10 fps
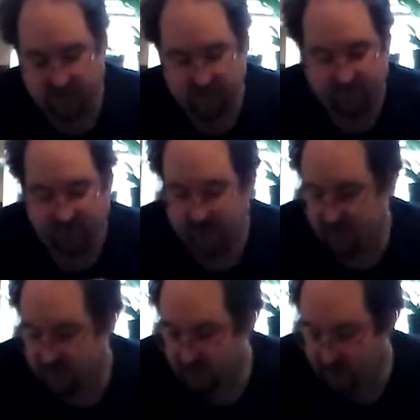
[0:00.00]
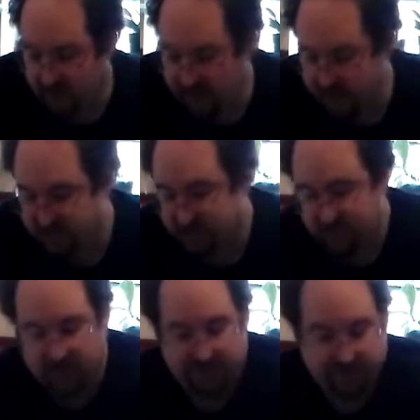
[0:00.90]
then I've got a little hatch
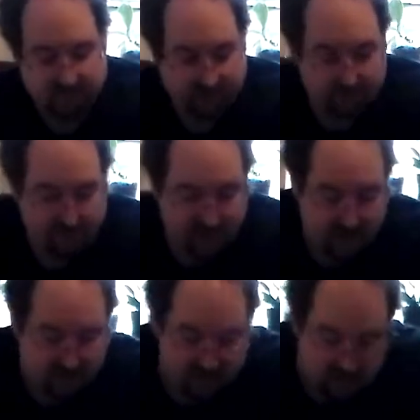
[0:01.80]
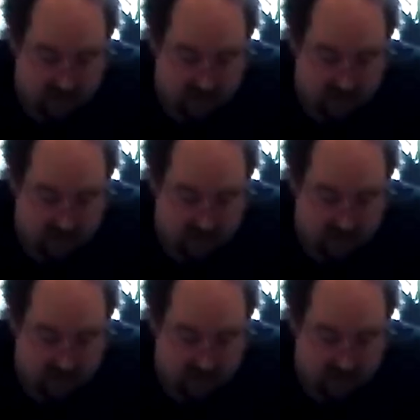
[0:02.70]
thing for the mech.